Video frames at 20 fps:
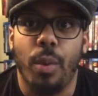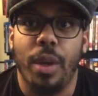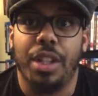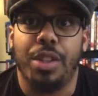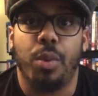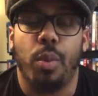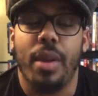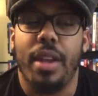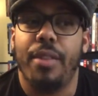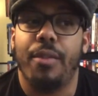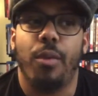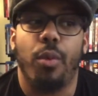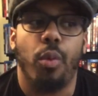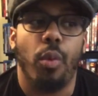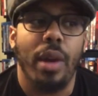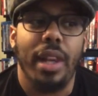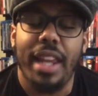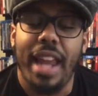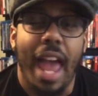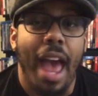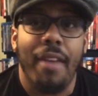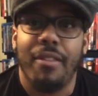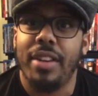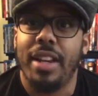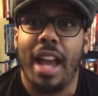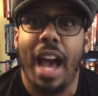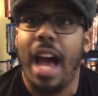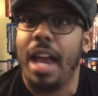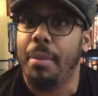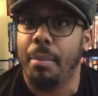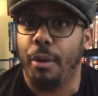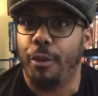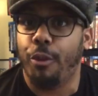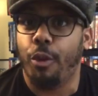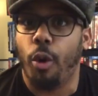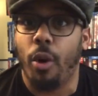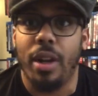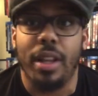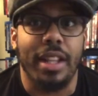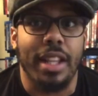which we really haven't gotten
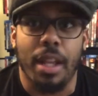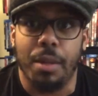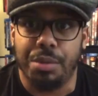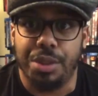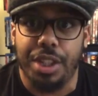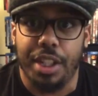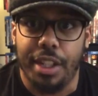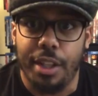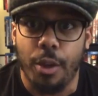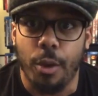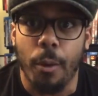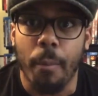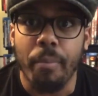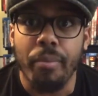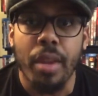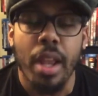before in the MCU,